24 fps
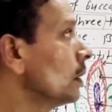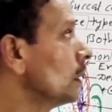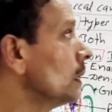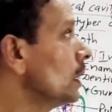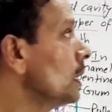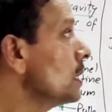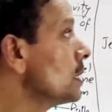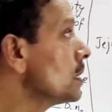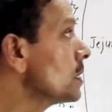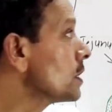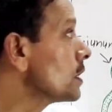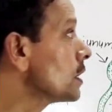
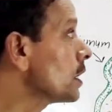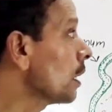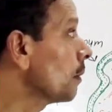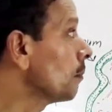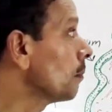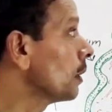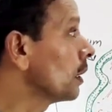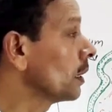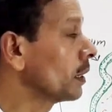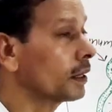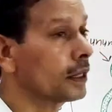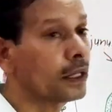This
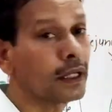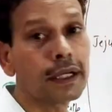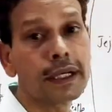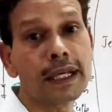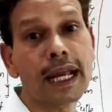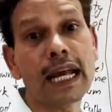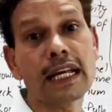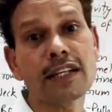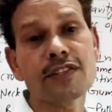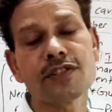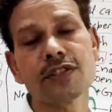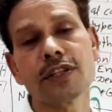stomach,
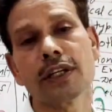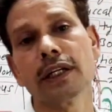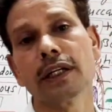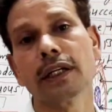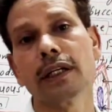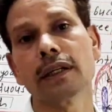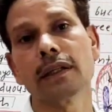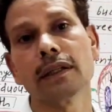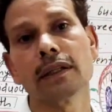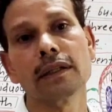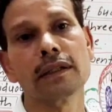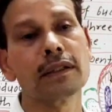gastre,
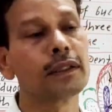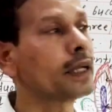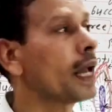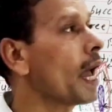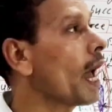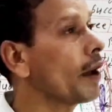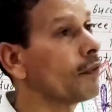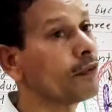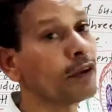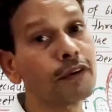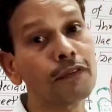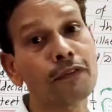
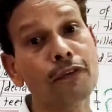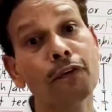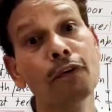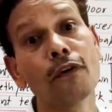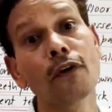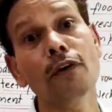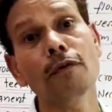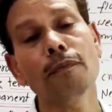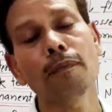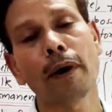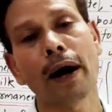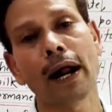having
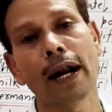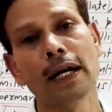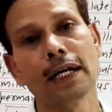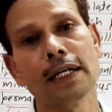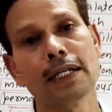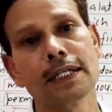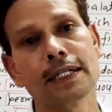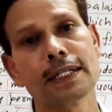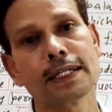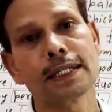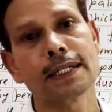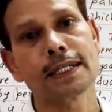four
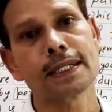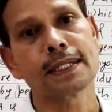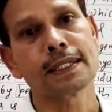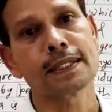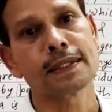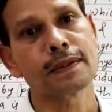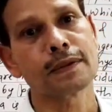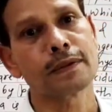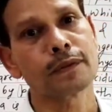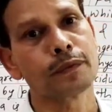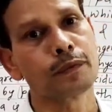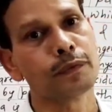
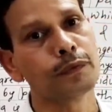parts.